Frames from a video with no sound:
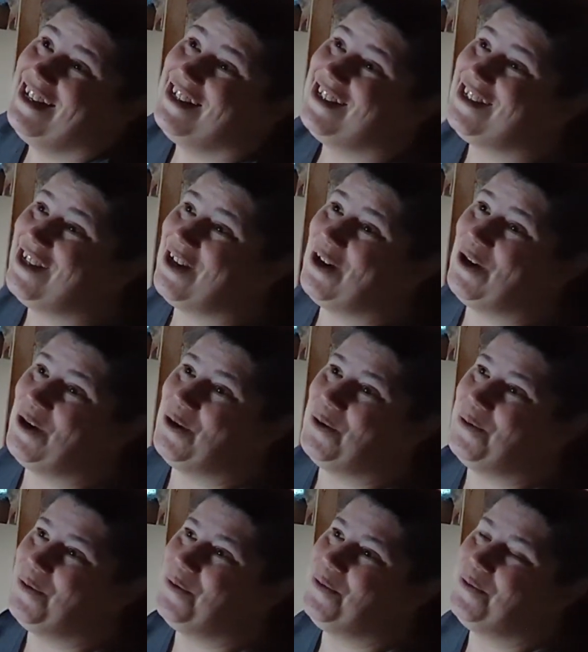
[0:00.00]

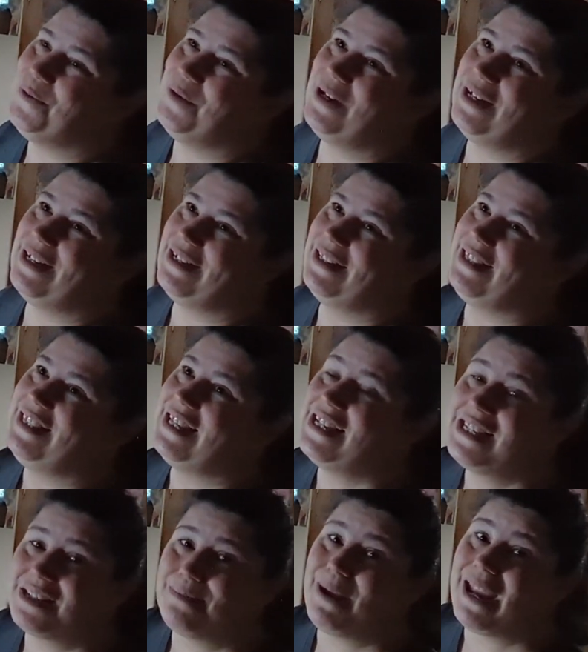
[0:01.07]
So
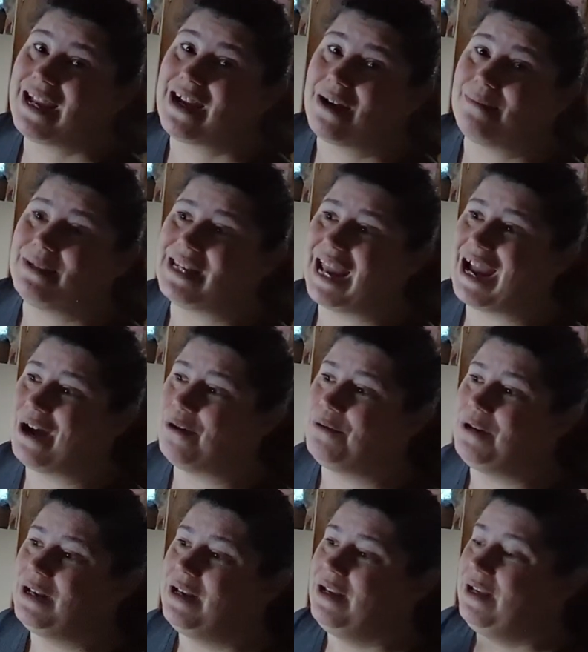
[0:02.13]
this may come
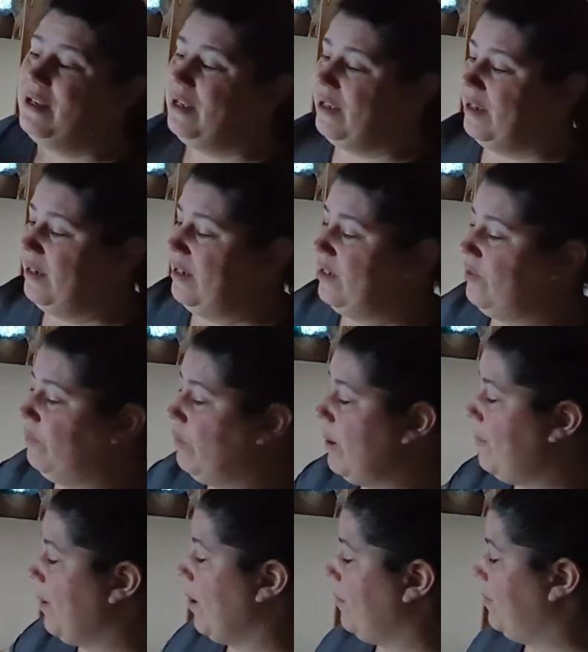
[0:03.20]
down,
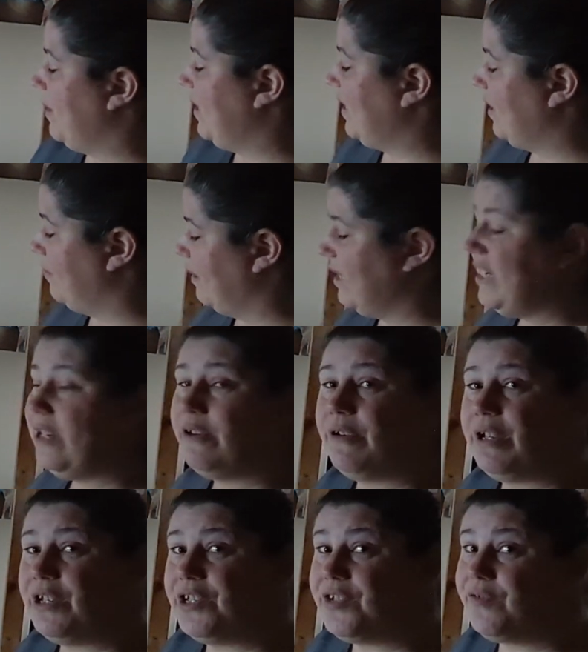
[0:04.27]
repurpose the
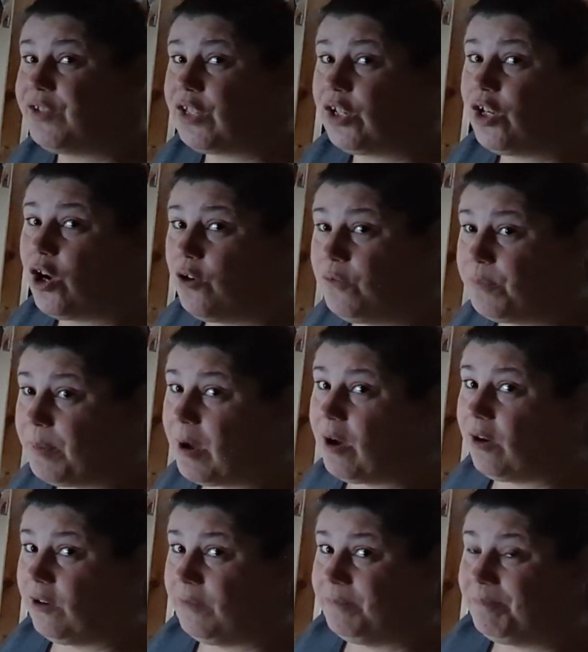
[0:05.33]
materials for the goat
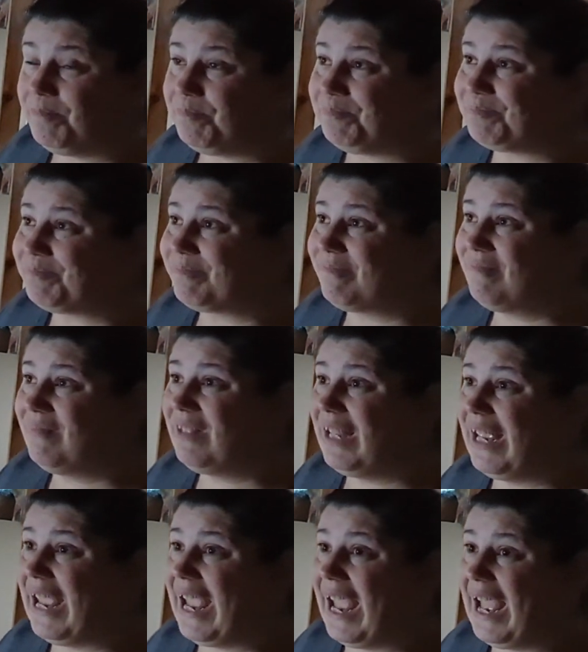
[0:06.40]
barn,
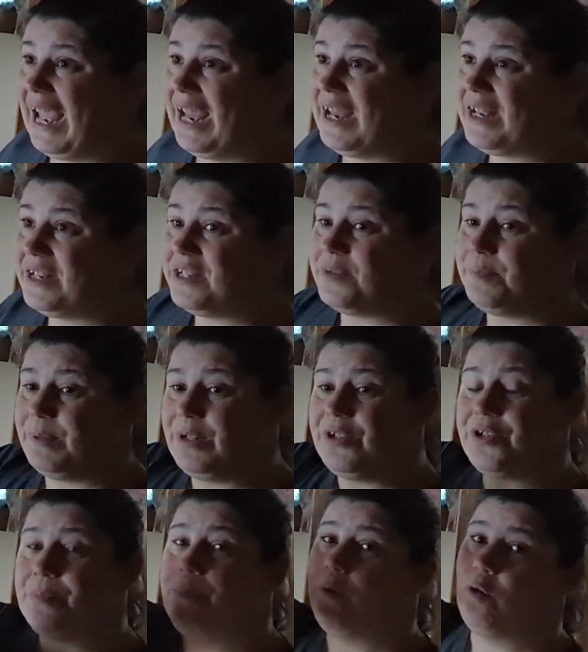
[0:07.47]
and
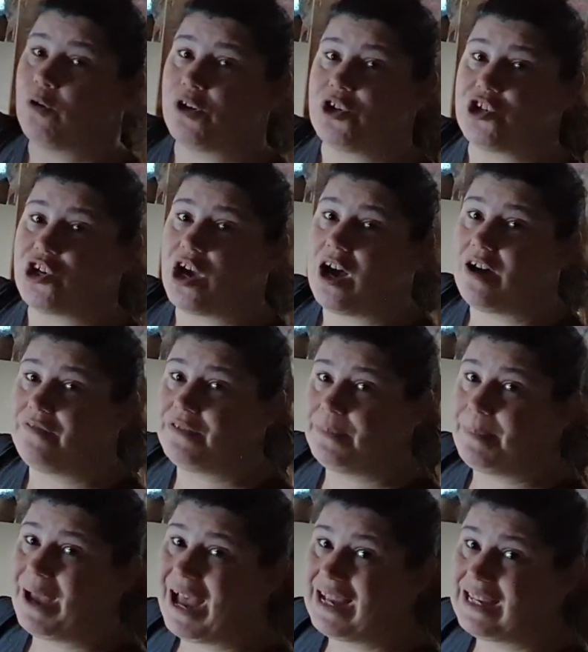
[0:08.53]
build a porch off
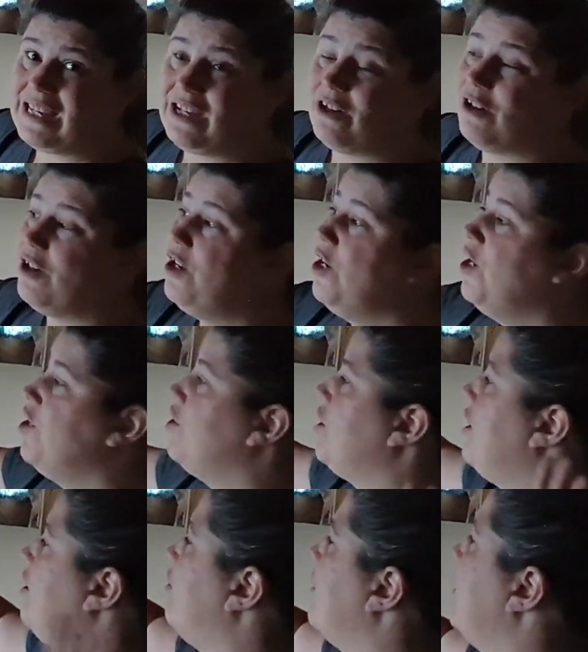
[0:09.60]
the back here so that you